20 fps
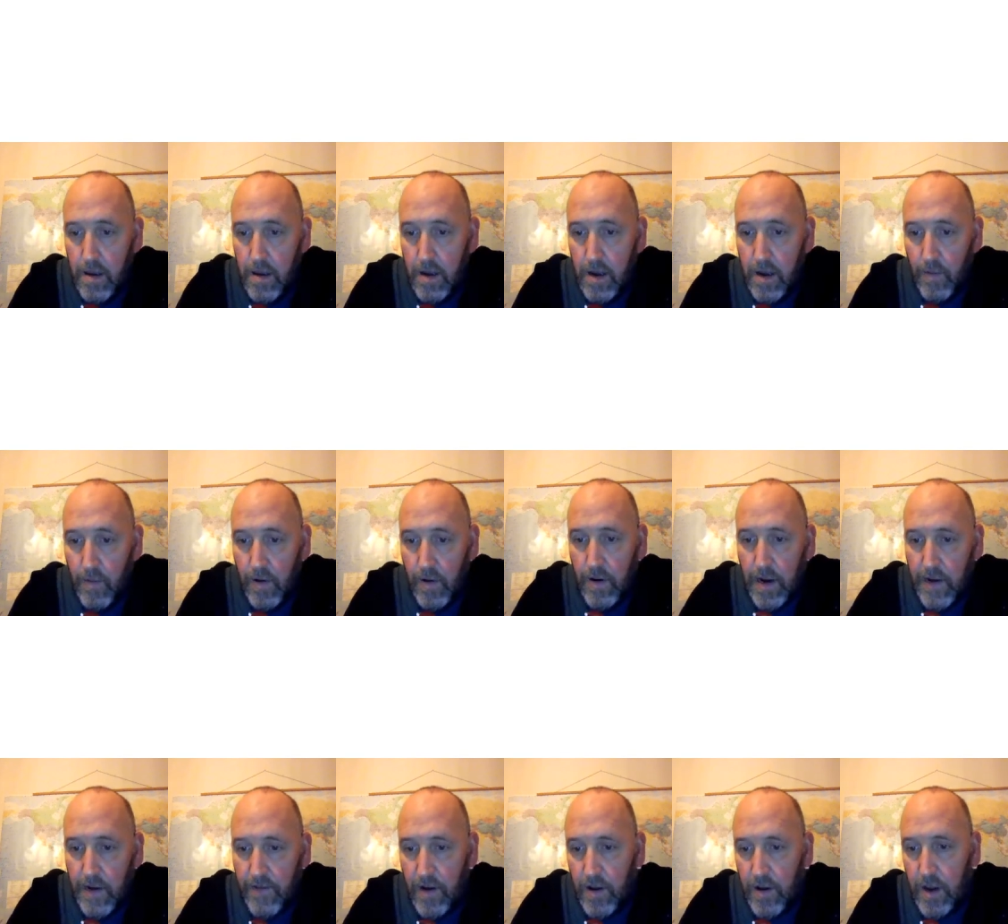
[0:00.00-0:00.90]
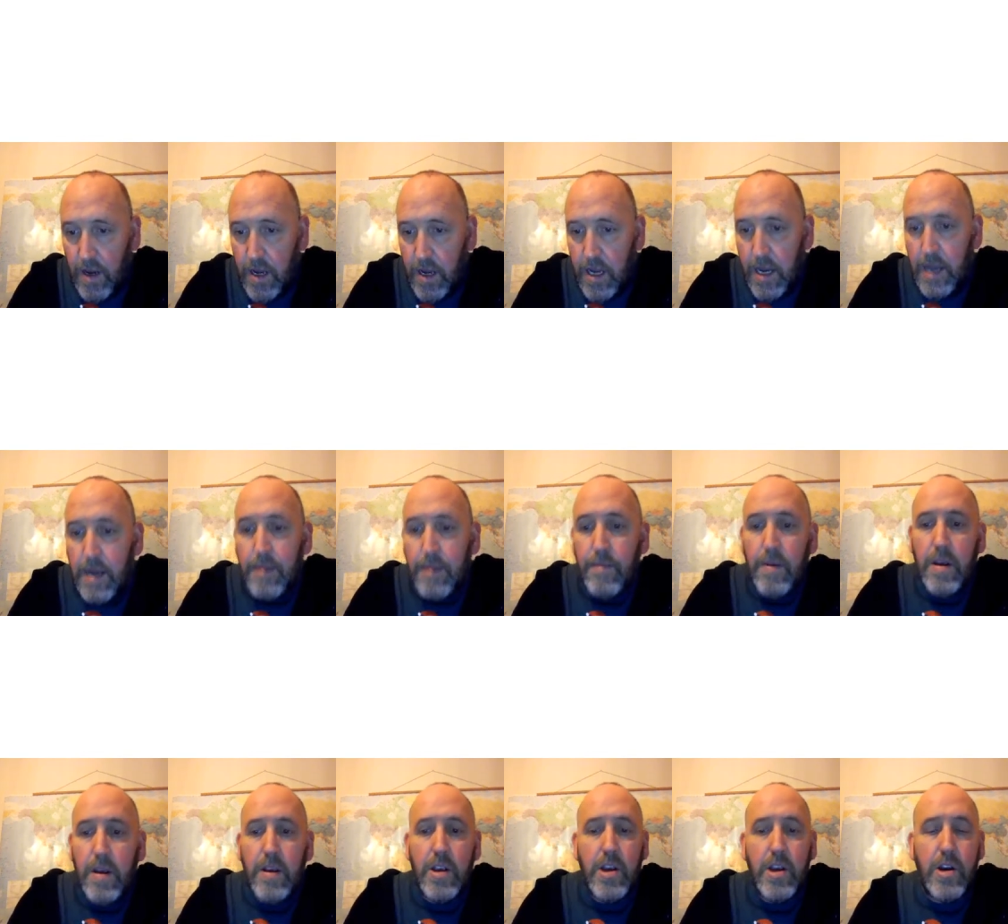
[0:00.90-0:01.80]
Now we're going to have a look at
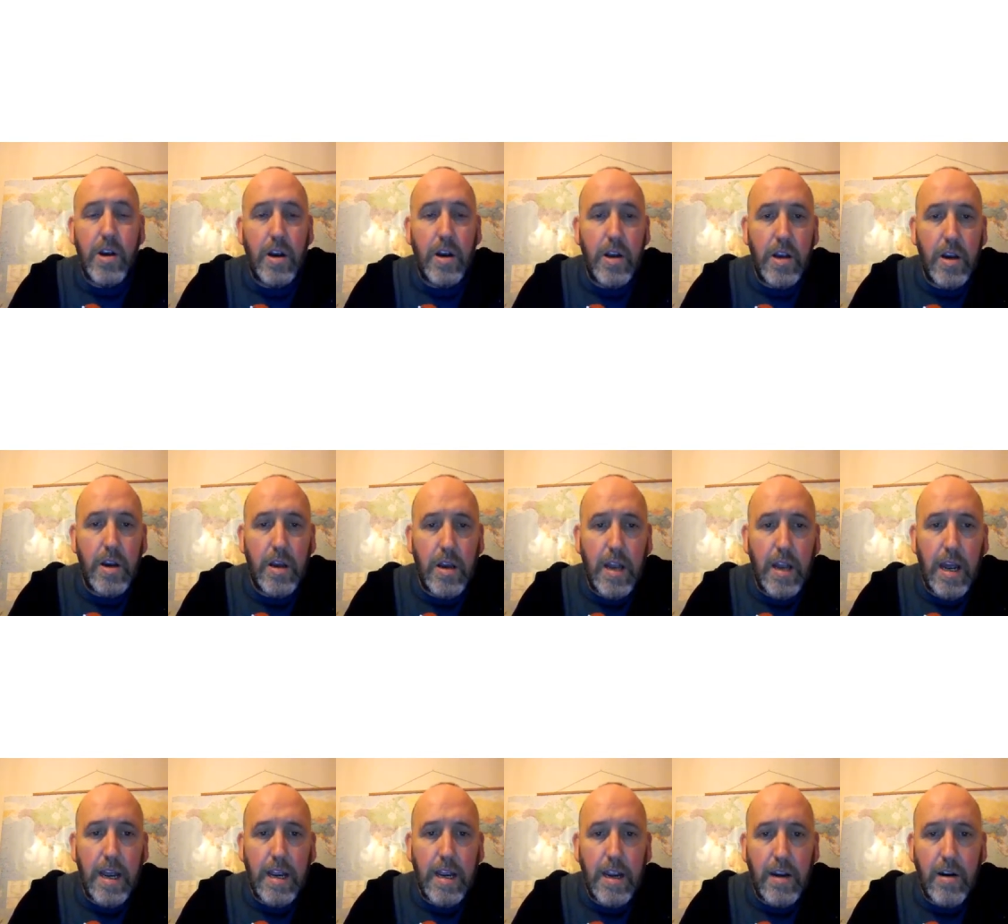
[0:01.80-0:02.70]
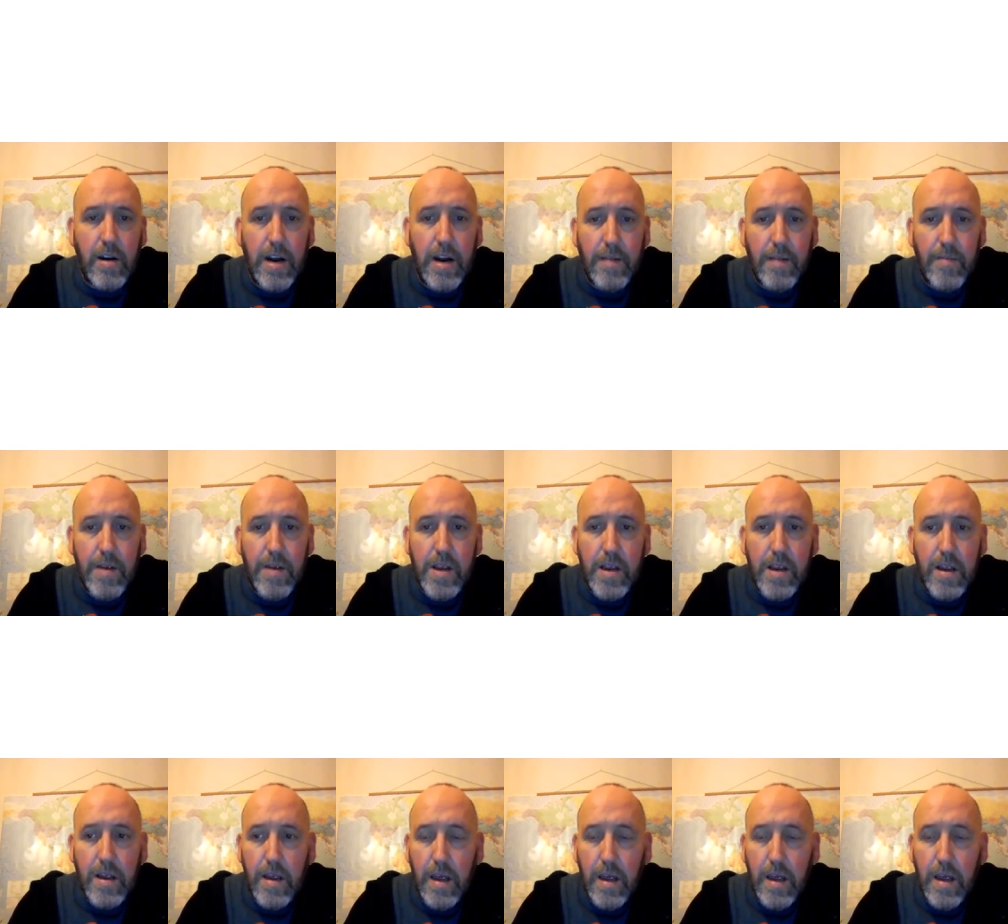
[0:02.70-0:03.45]
structured diagrams.